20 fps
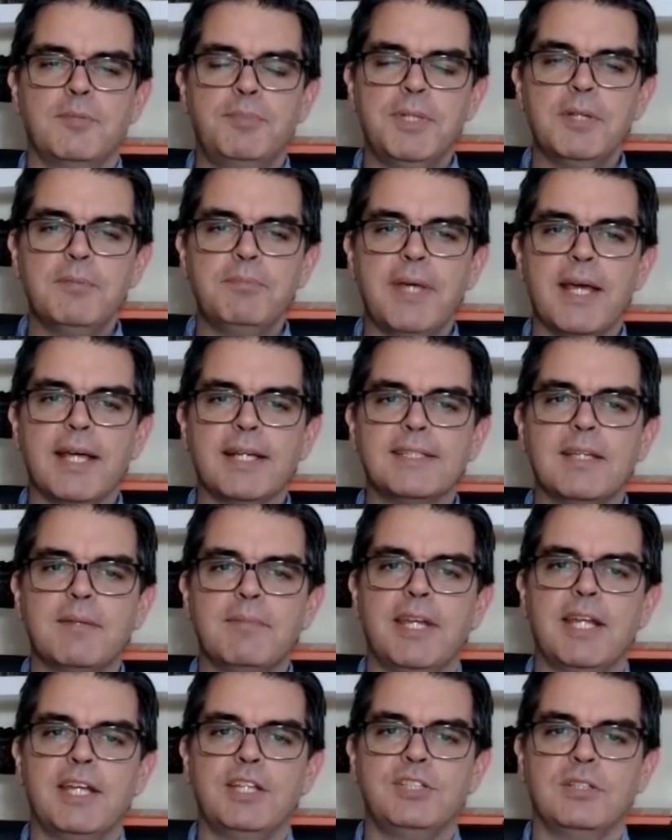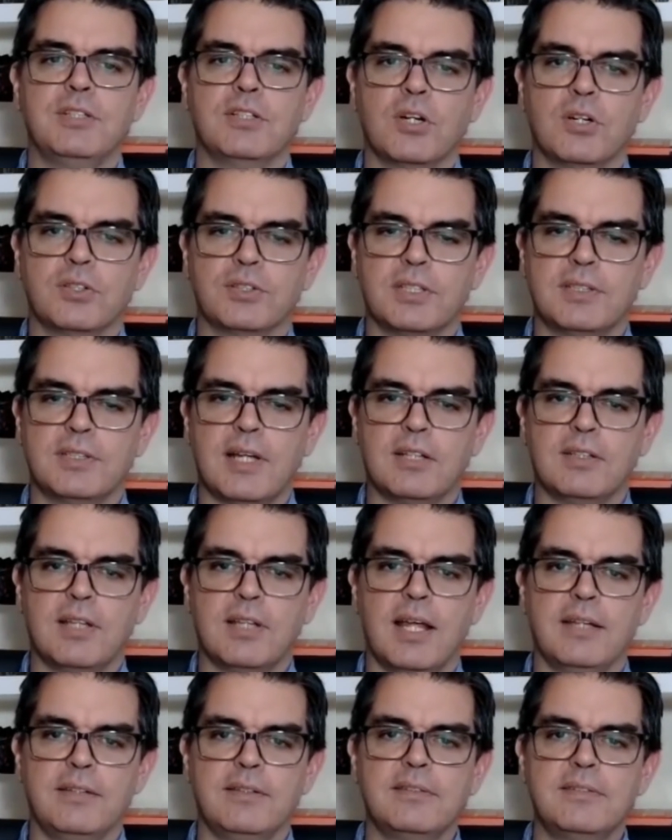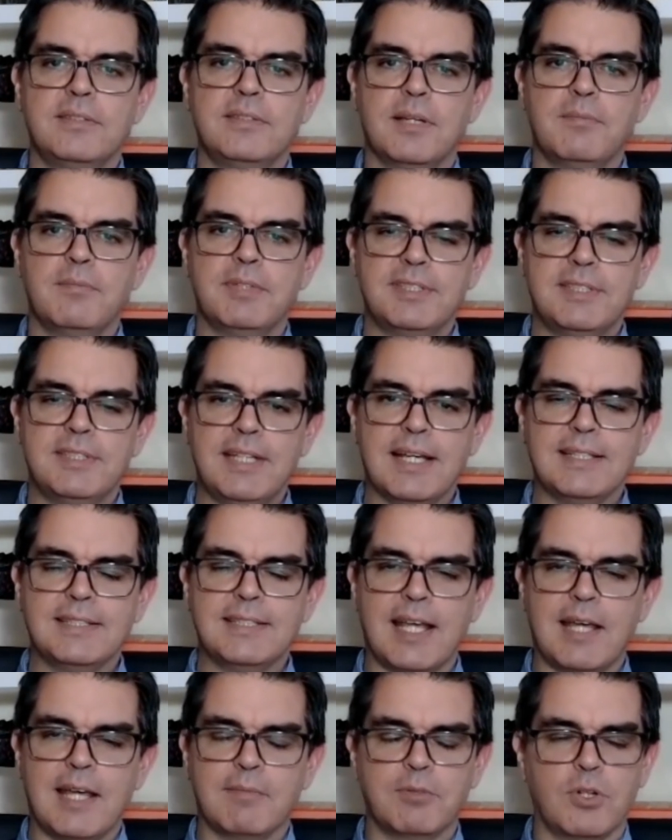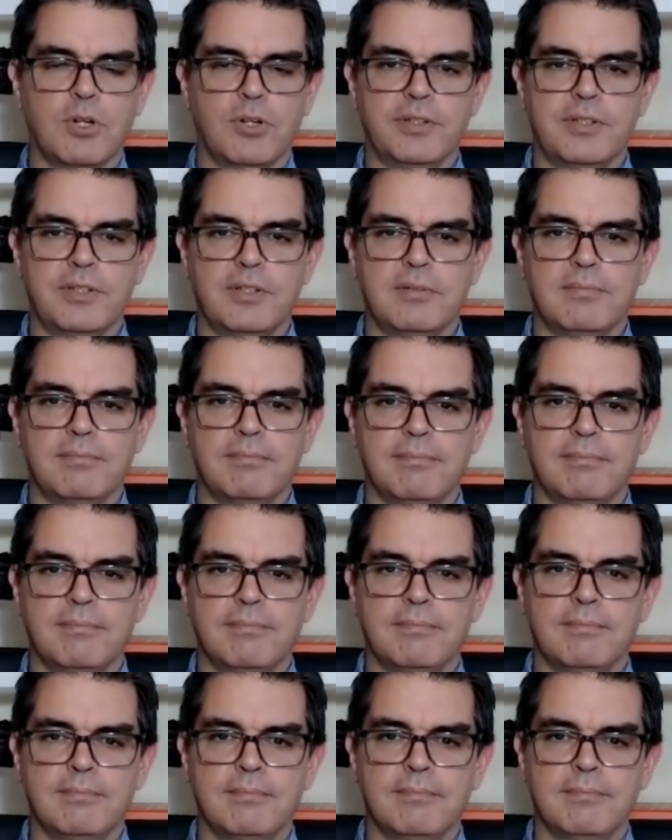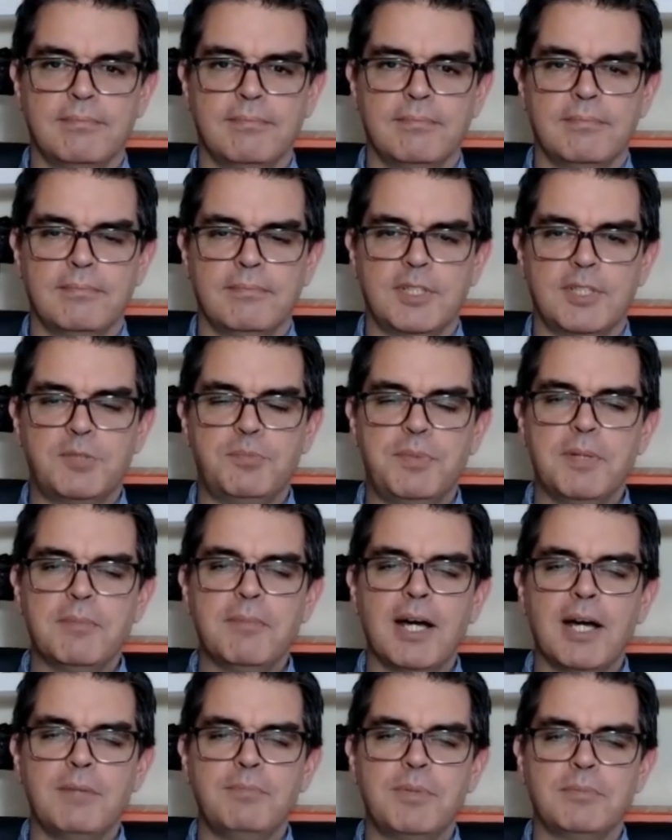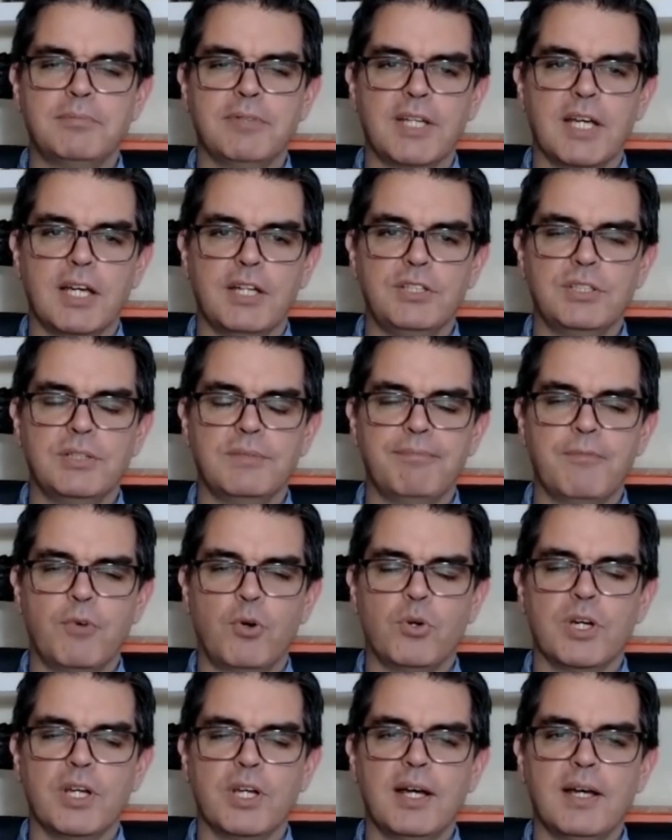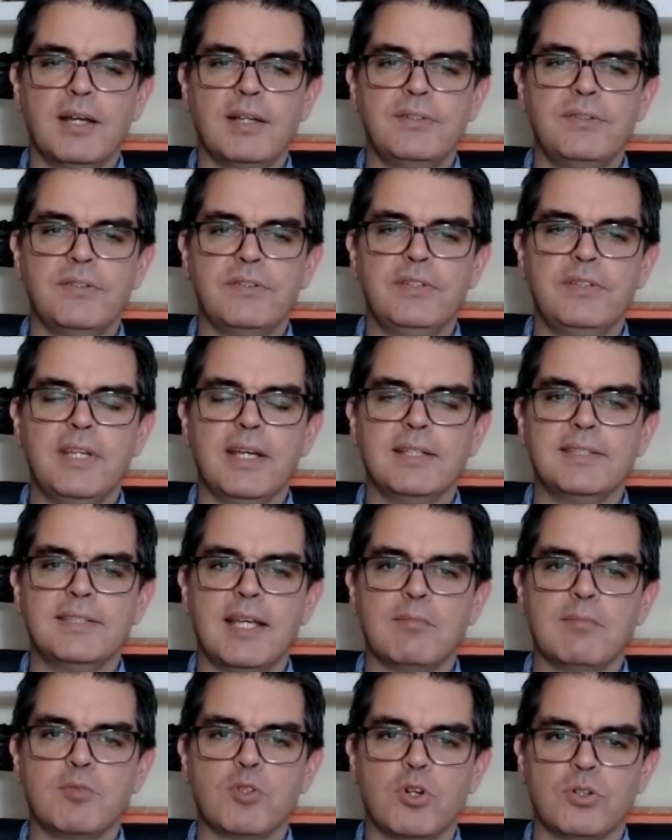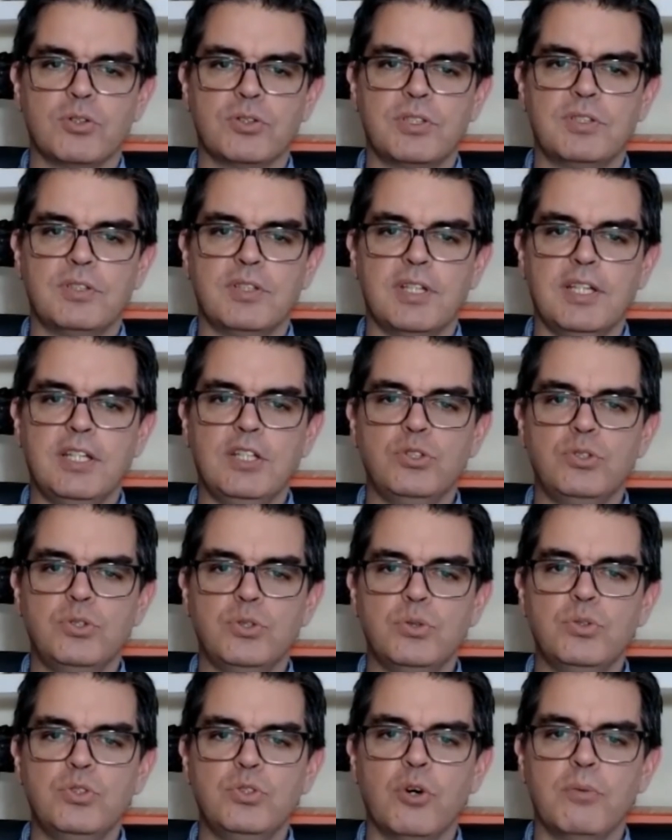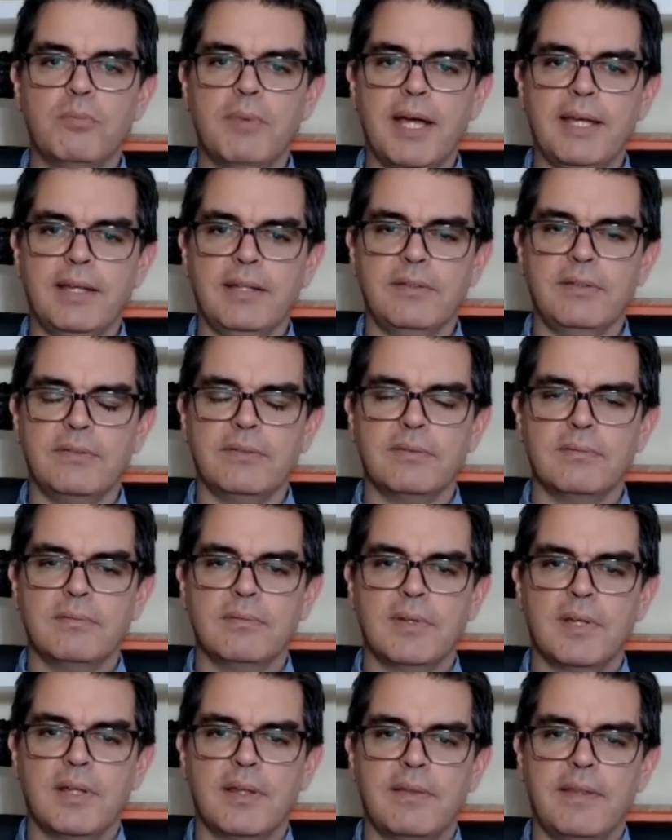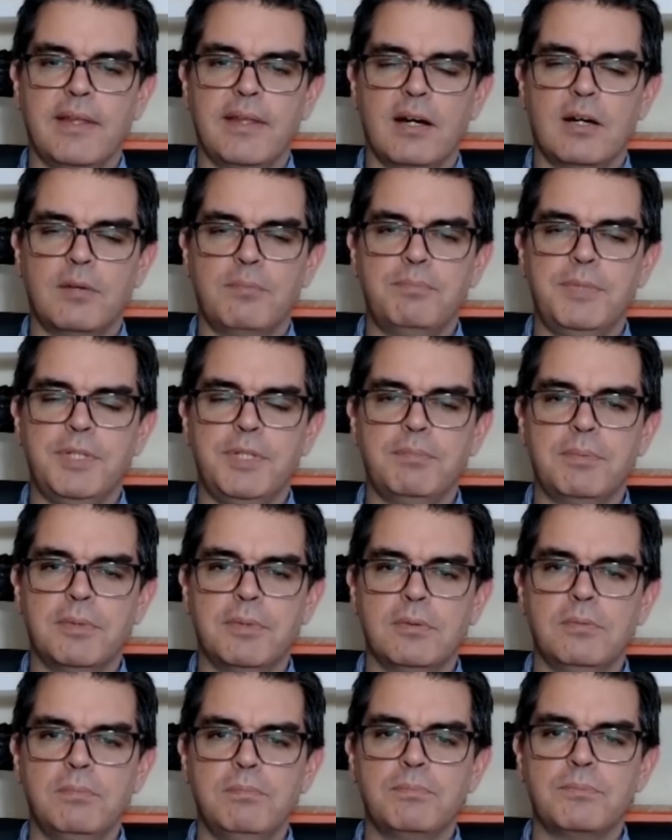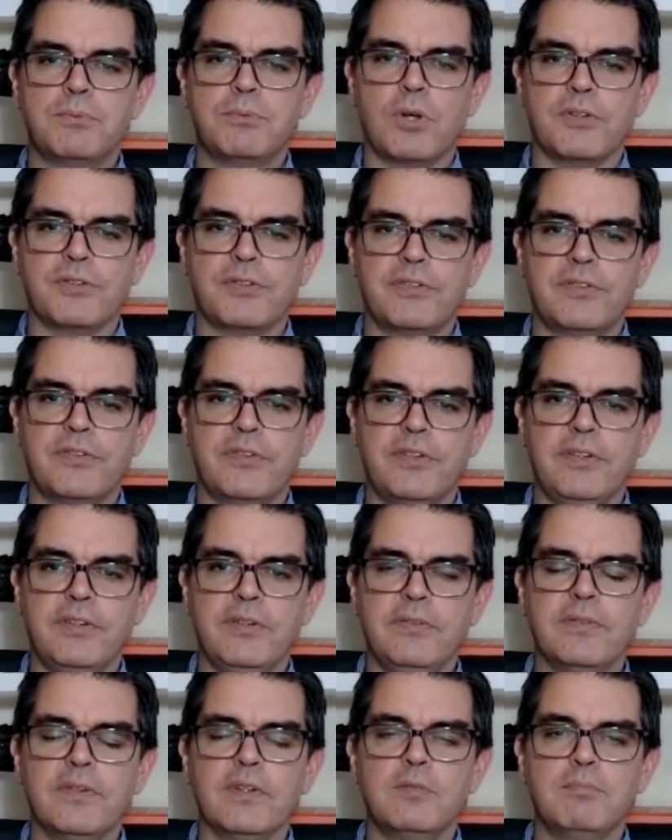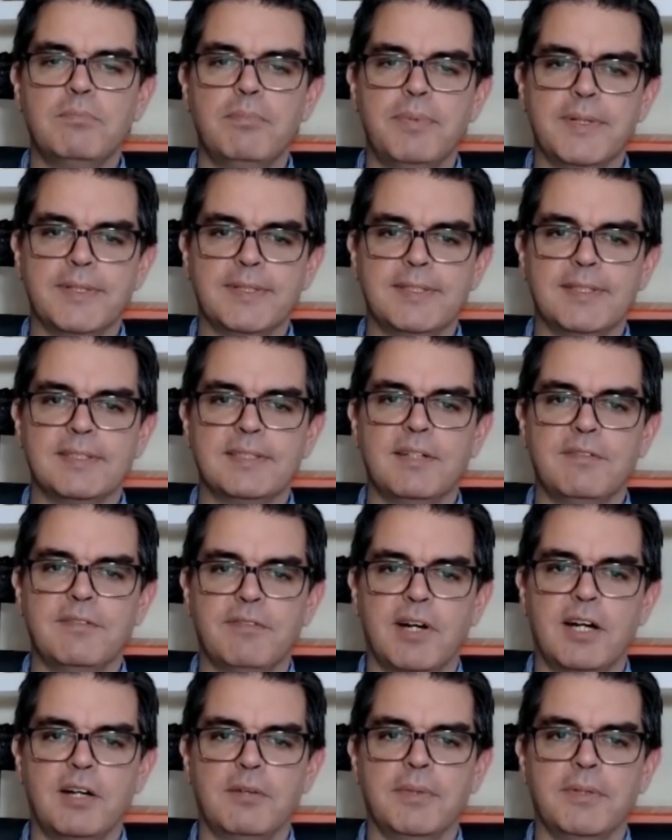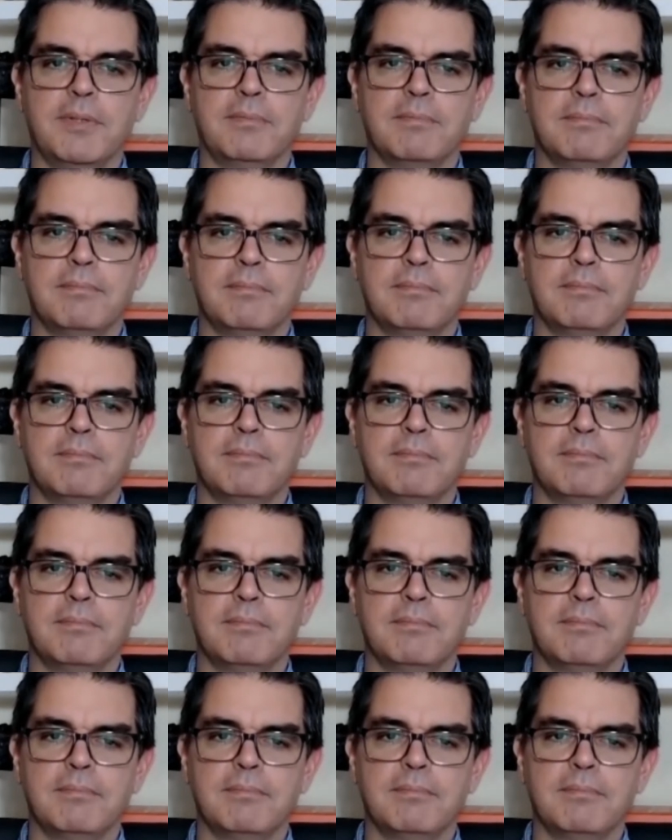The PMP examination content outline determines the exam content. As PMI publication organizes the exam content into domains, they are people, processes, and business environment.